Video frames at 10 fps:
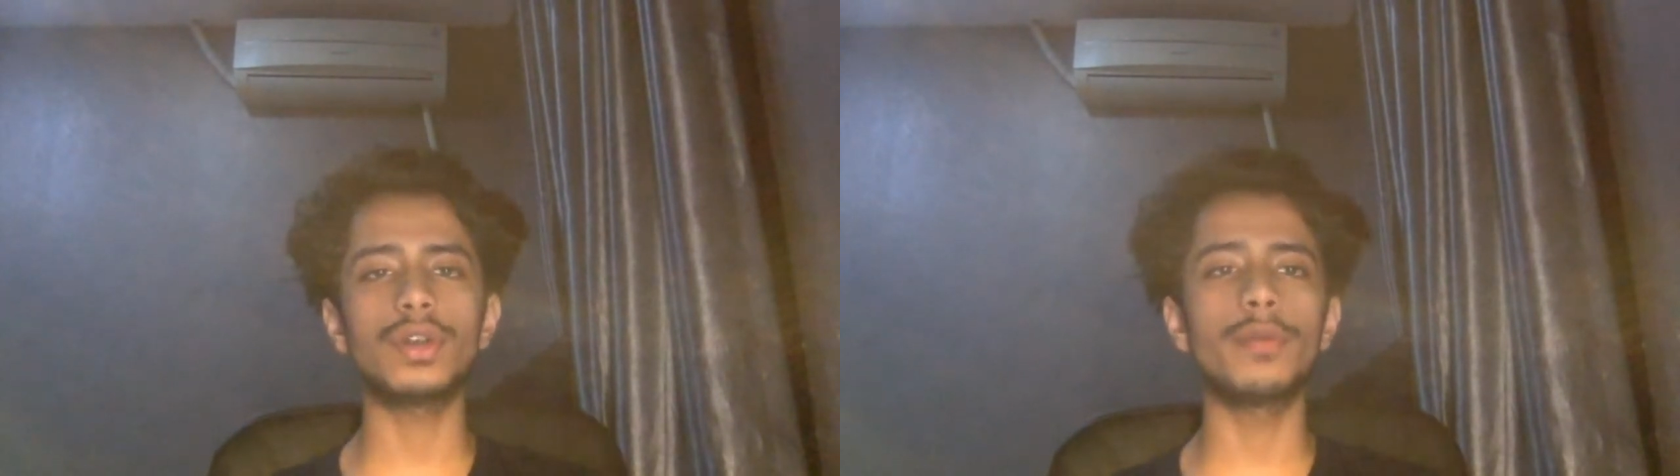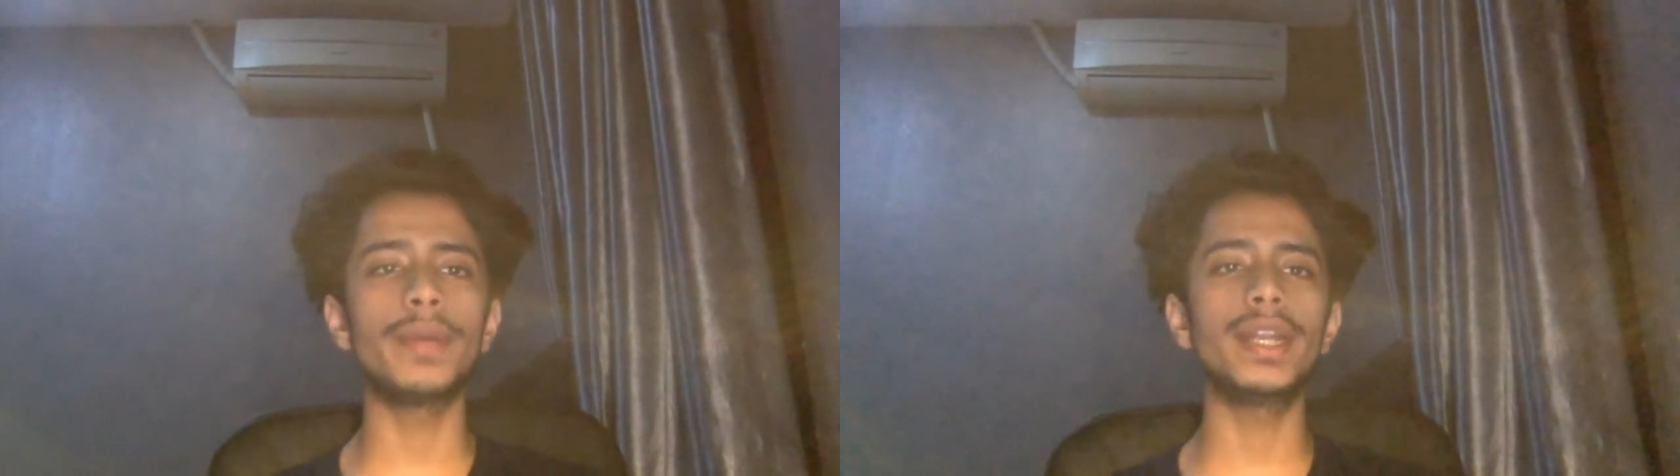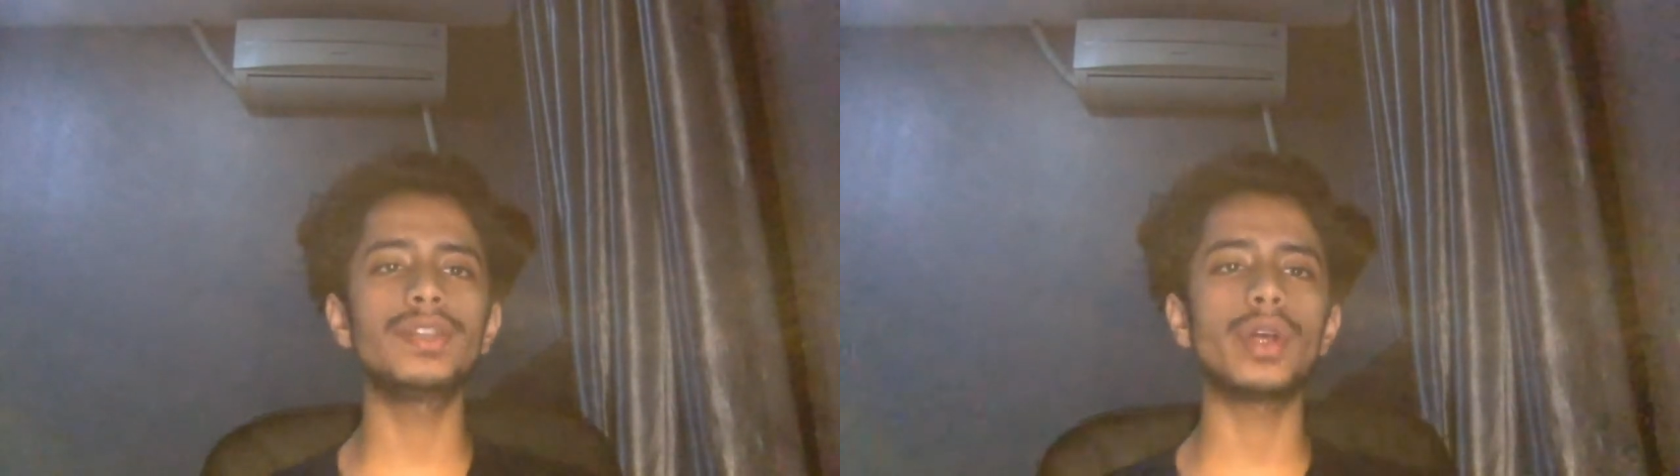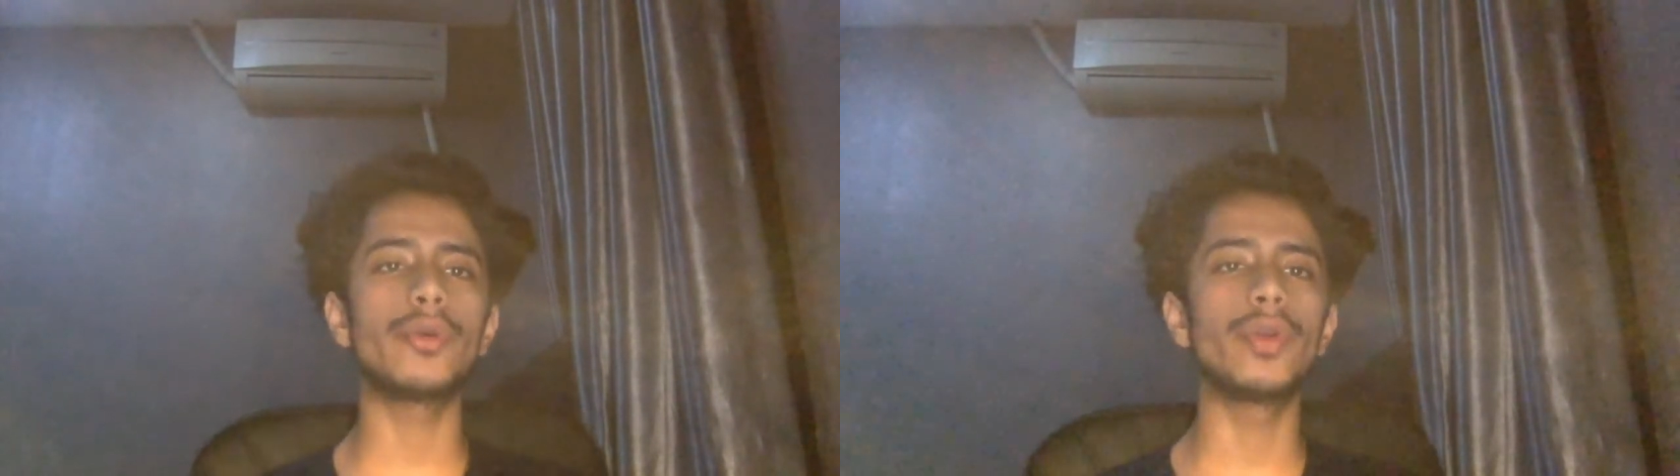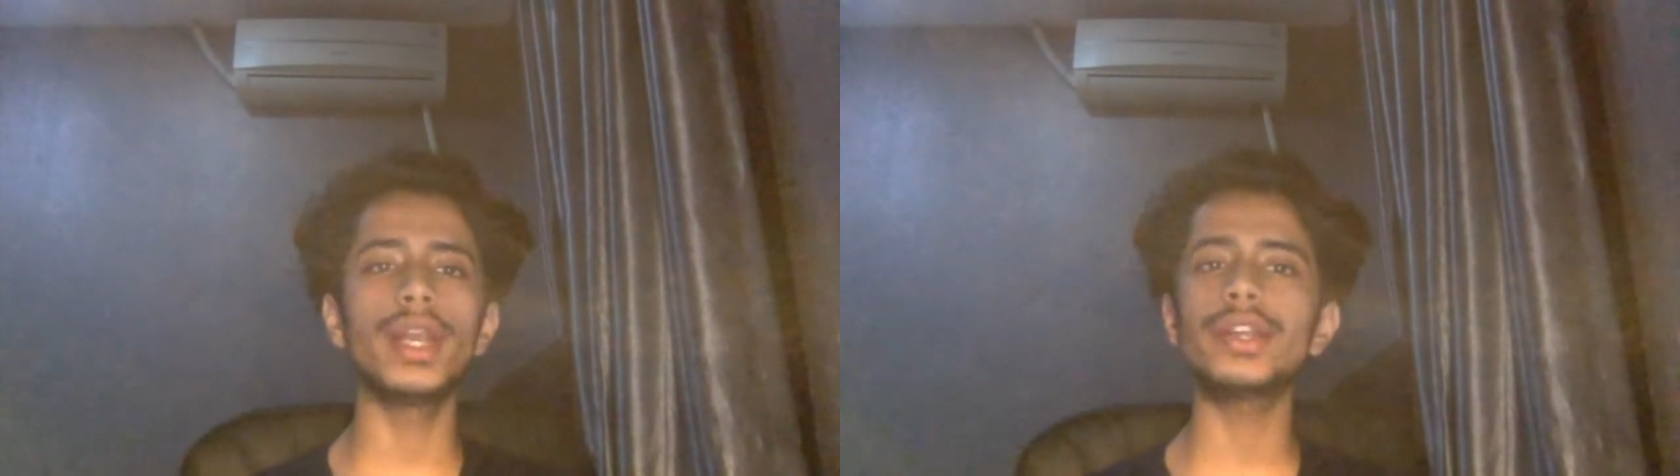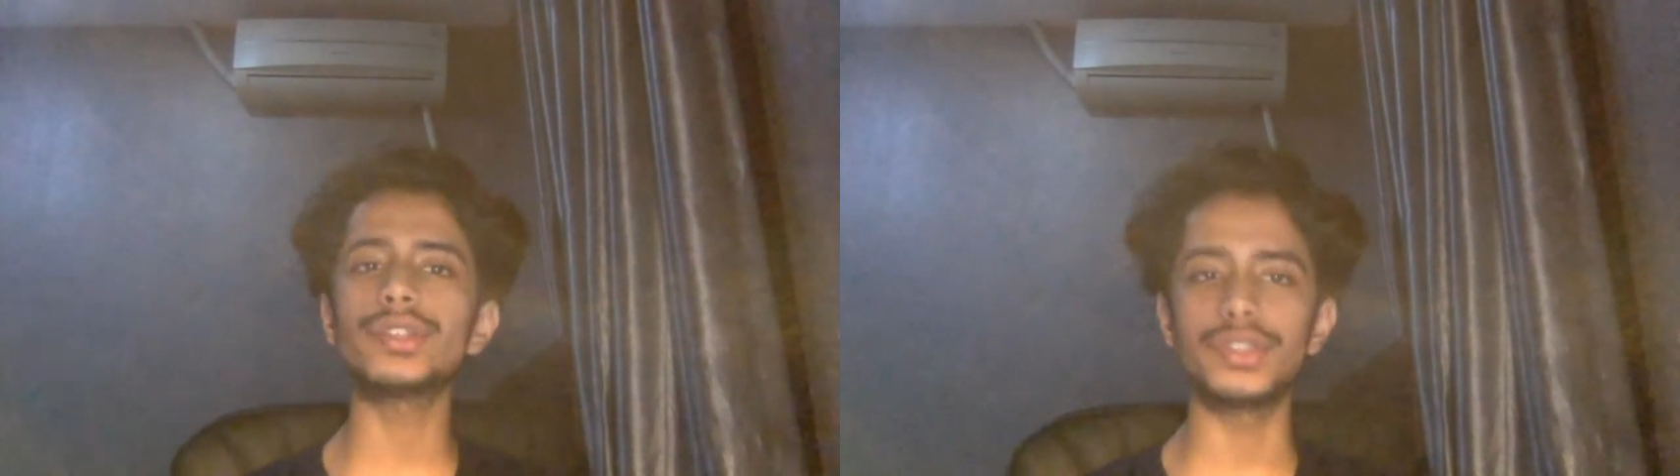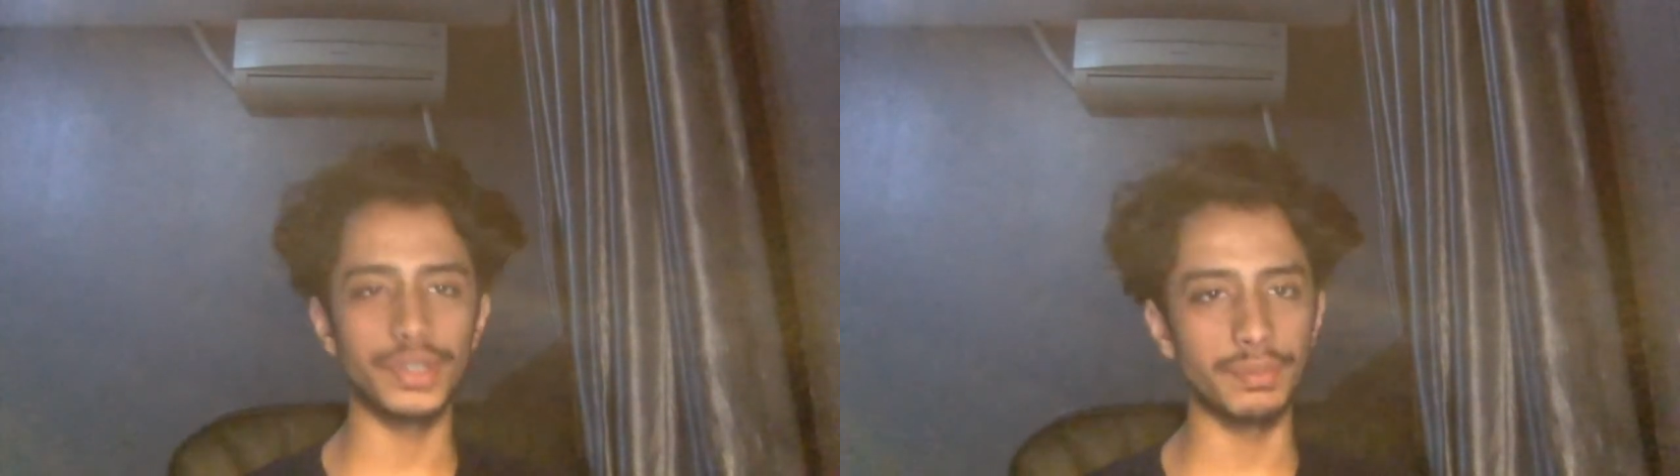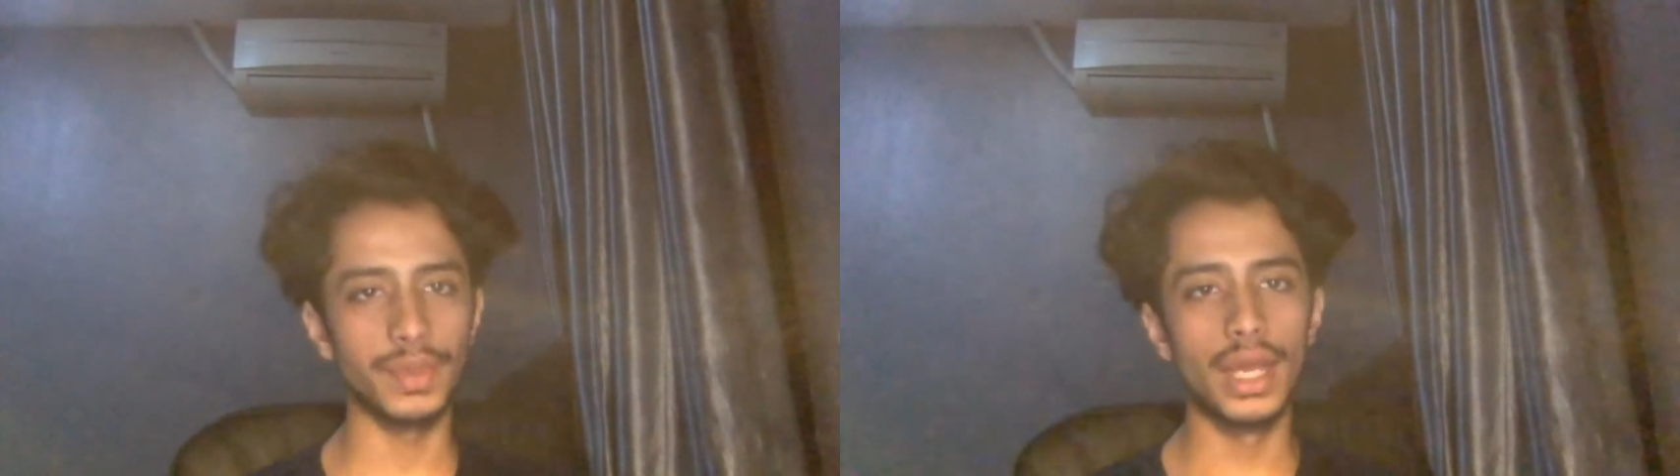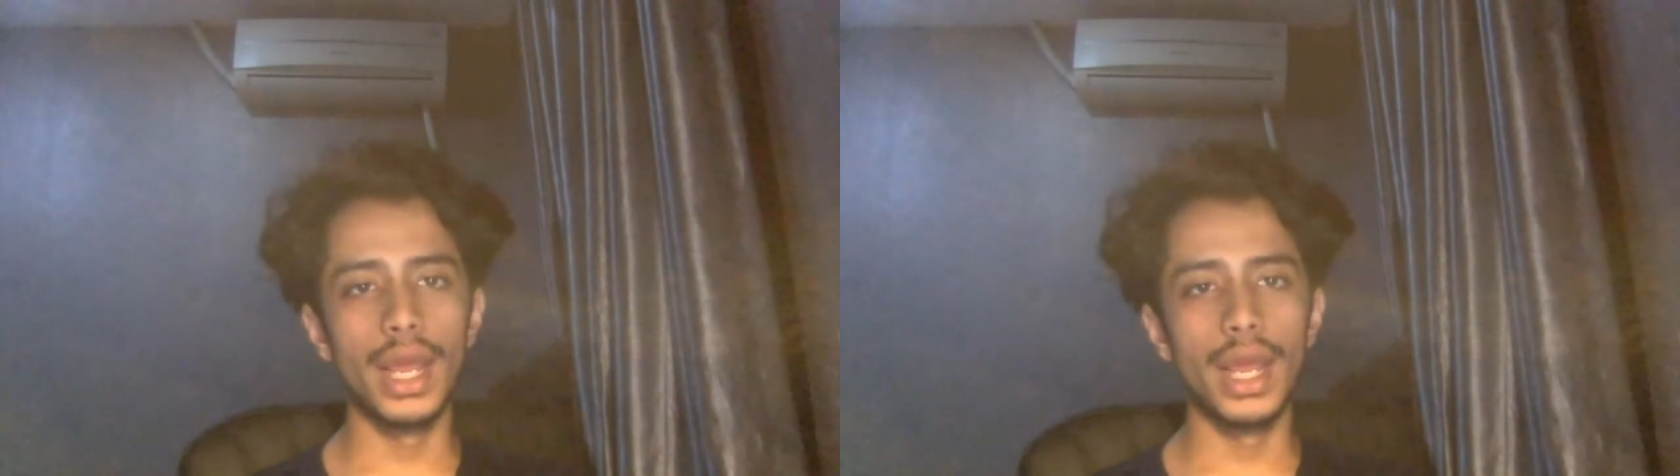or manage our relationship.